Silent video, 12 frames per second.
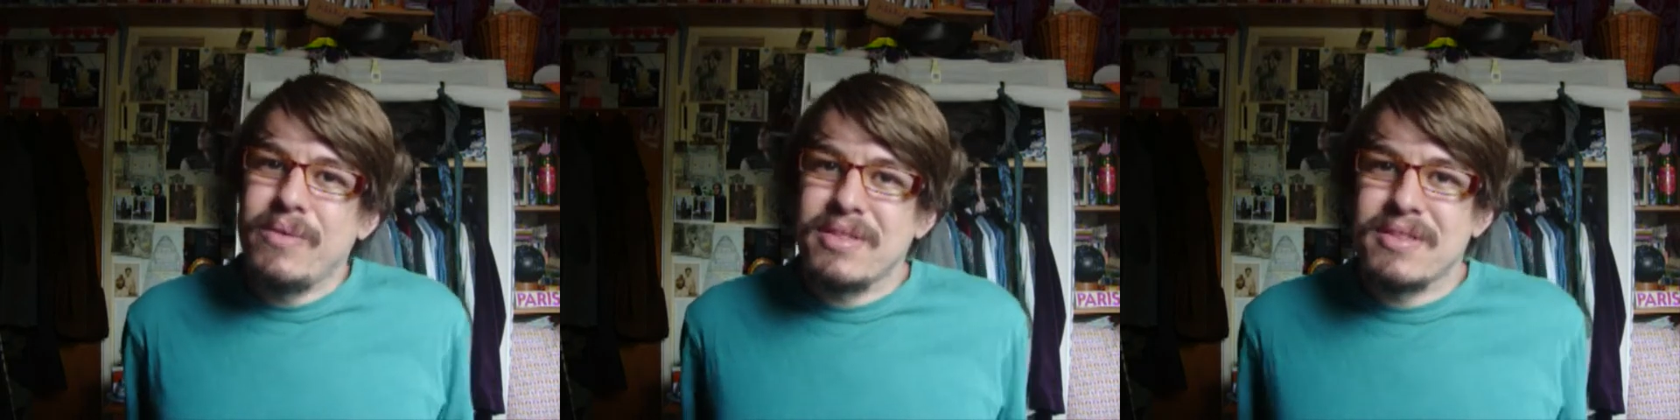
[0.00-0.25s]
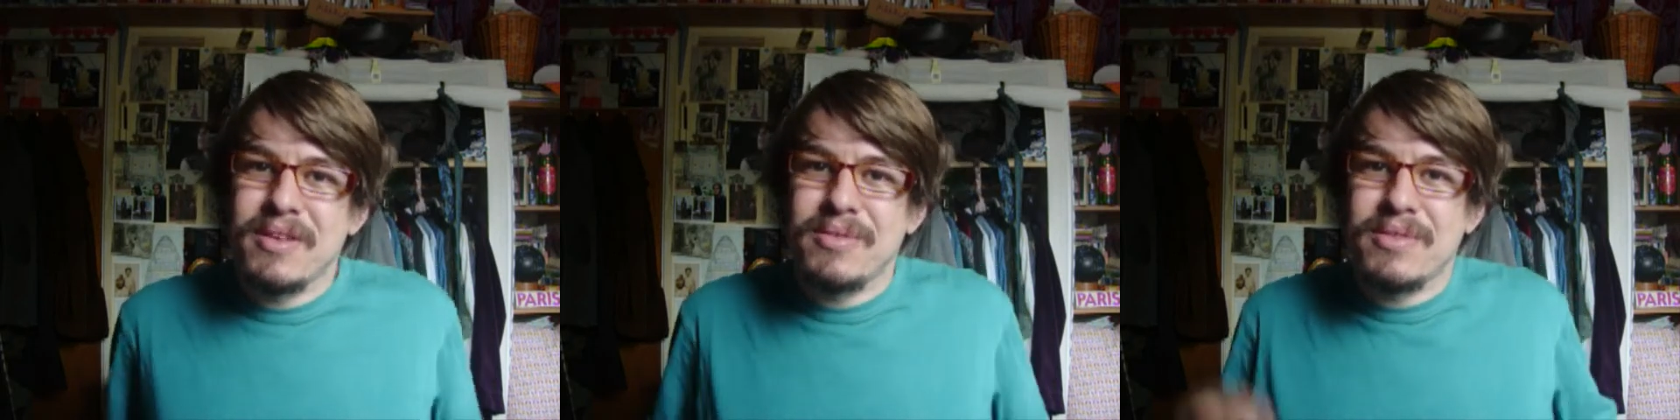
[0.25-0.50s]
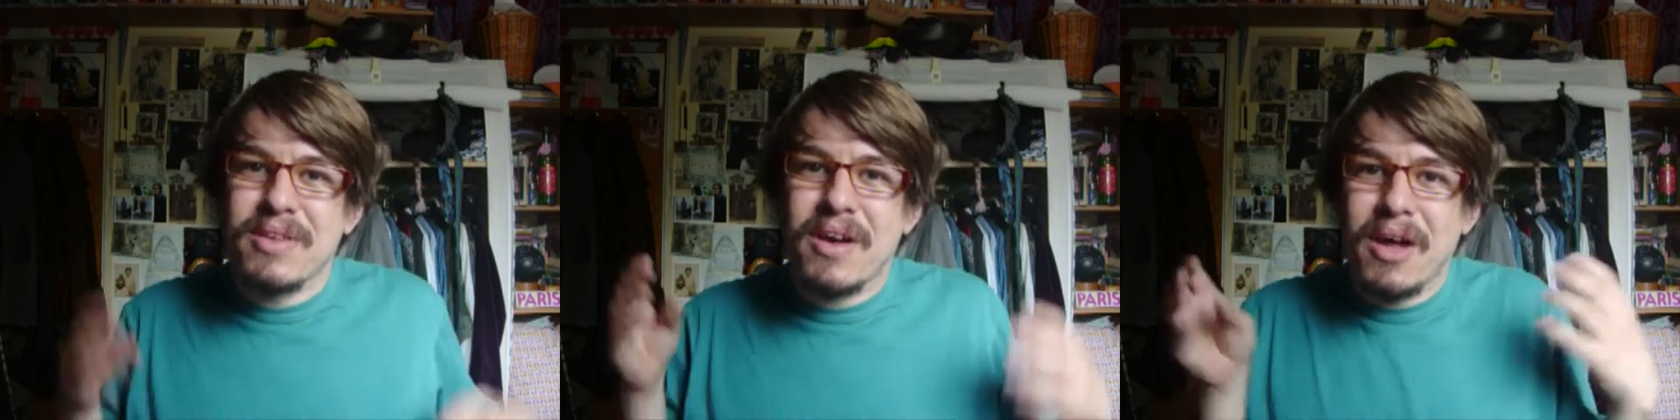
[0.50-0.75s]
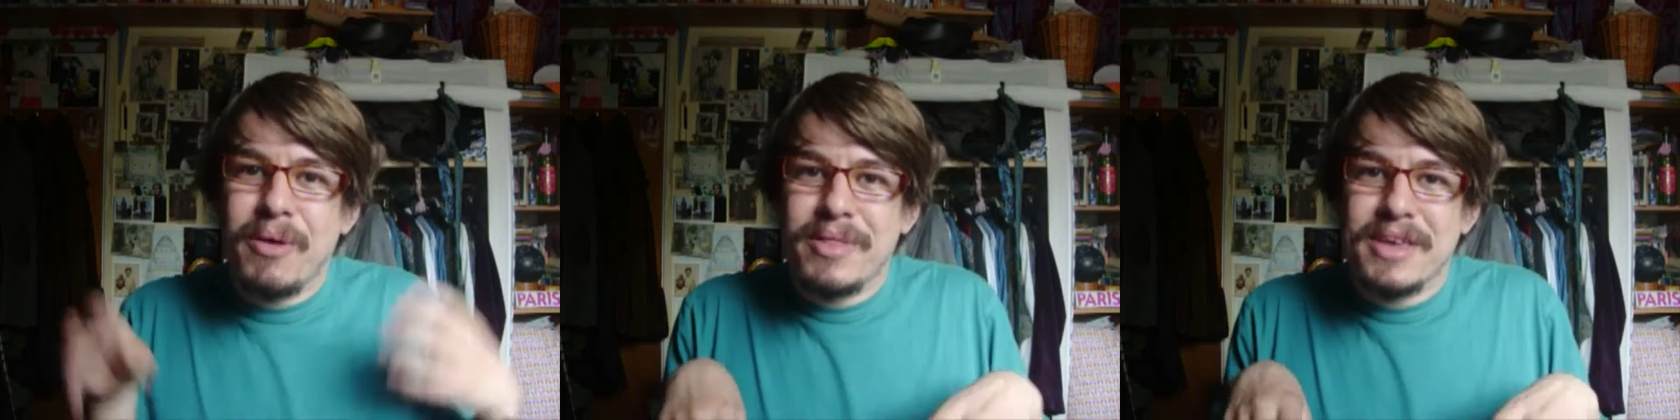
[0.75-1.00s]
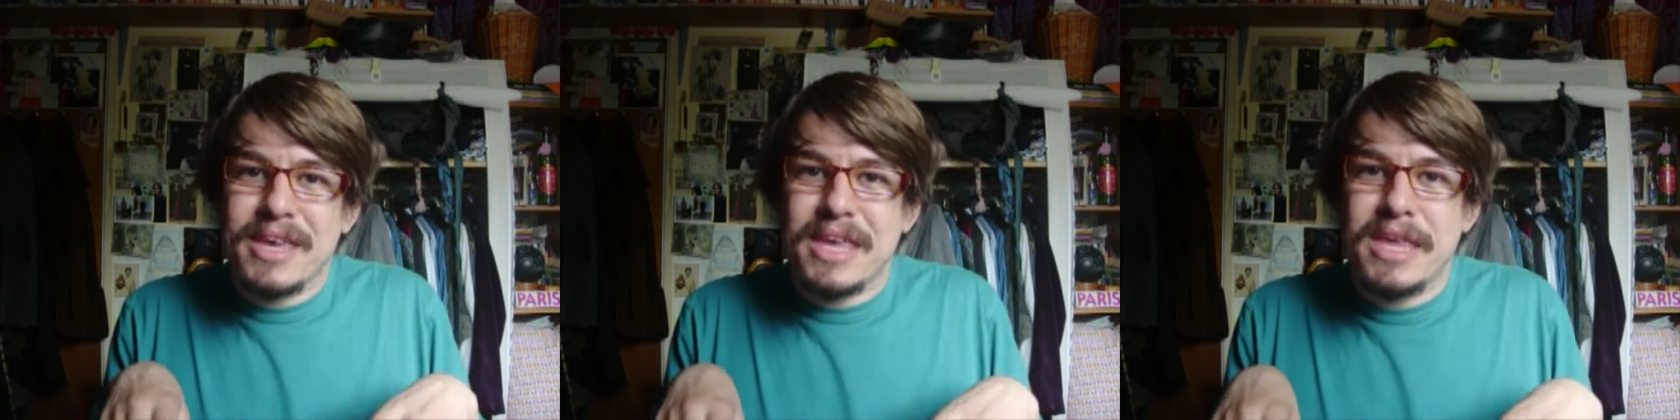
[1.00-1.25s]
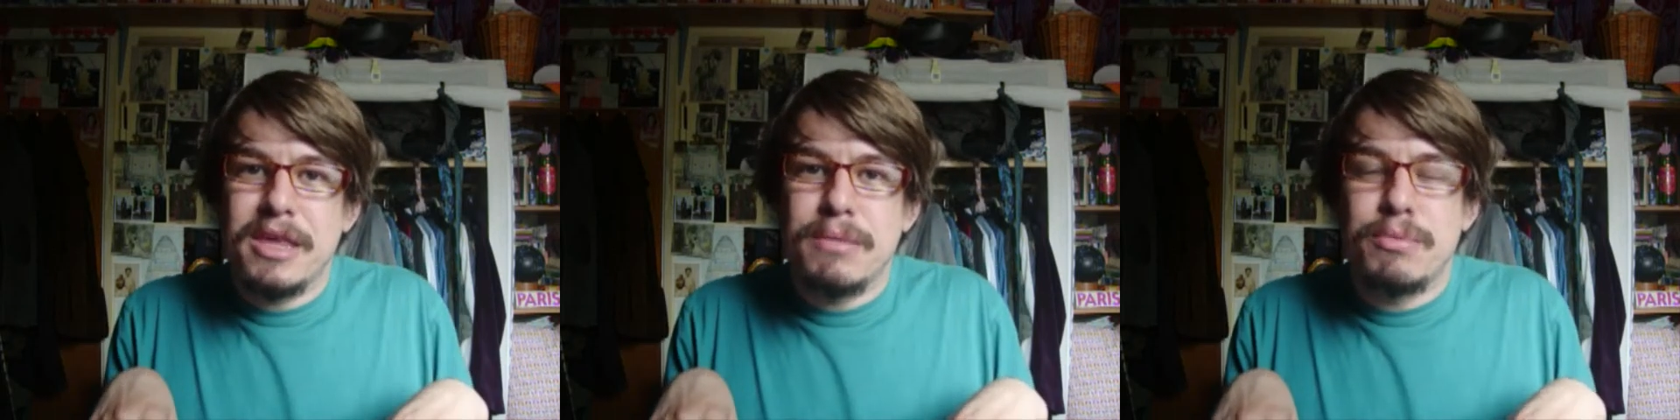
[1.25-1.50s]
So there was a guy with a
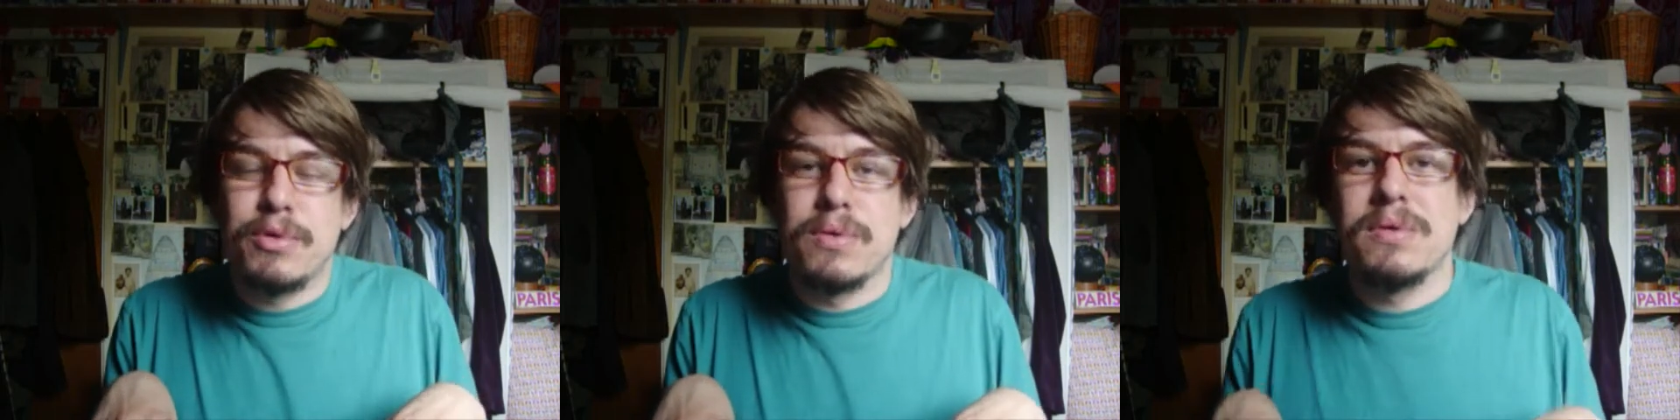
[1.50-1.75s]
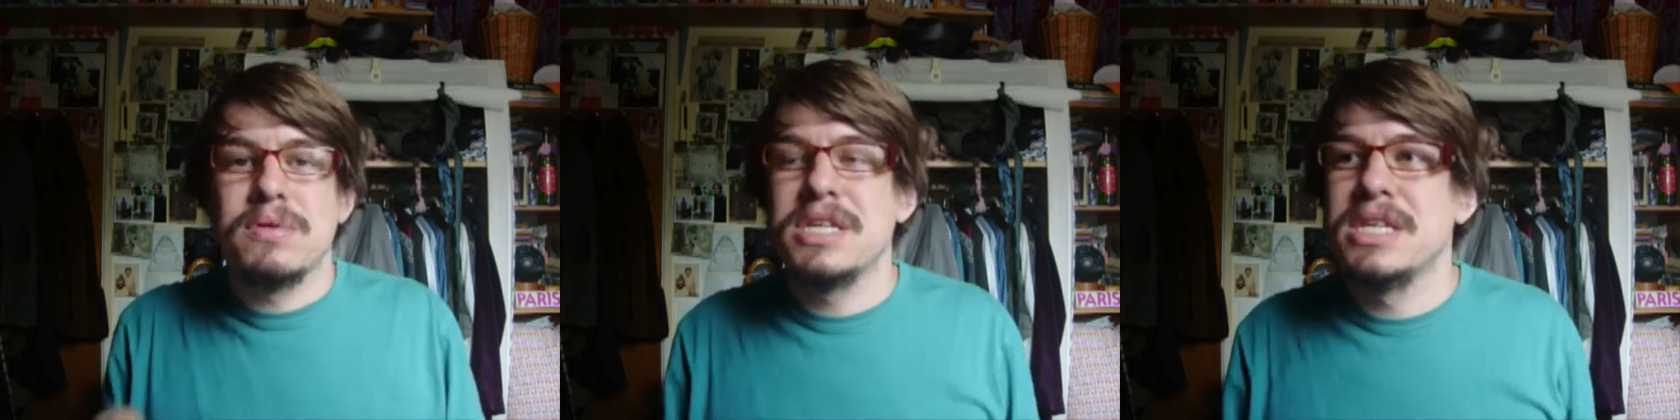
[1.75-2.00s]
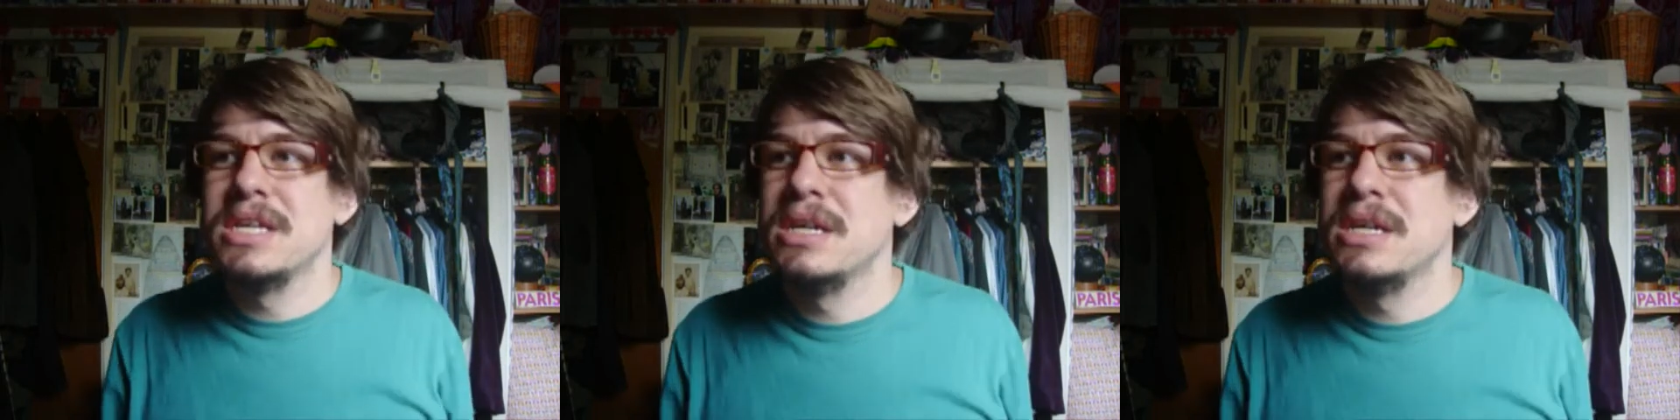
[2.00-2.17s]
keyboard